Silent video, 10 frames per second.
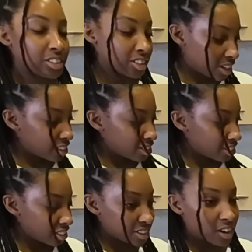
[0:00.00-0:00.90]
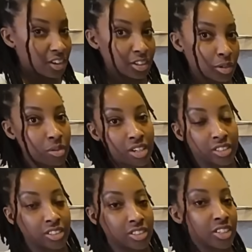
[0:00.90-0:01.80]
Yes. All the
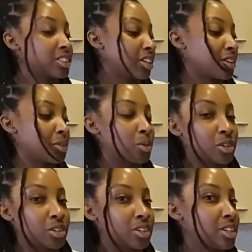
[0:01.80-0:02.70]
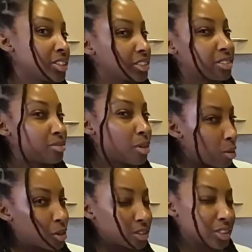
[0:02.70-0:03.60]
appliances on this side of the world
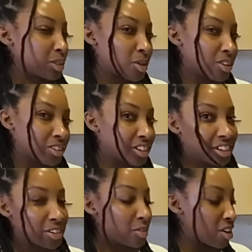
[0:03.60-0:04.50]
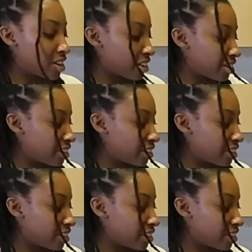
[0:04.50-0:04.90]
are mostly small. I don't know why.